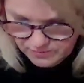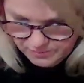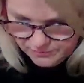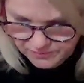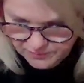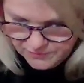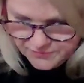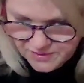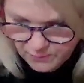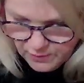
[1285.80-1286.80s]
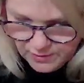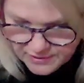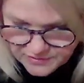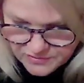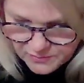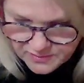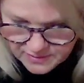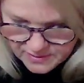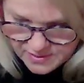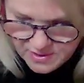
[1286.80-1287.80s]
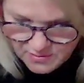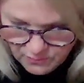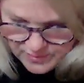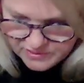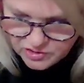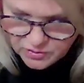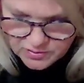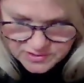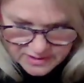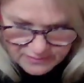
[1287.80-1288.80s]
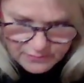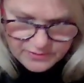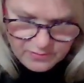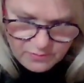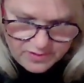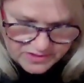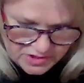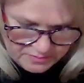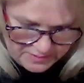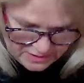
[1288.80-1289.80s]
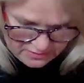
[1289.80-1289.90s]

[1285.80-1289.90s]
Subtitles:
where they're somewhere. I just don't want to waste your time while you're watching me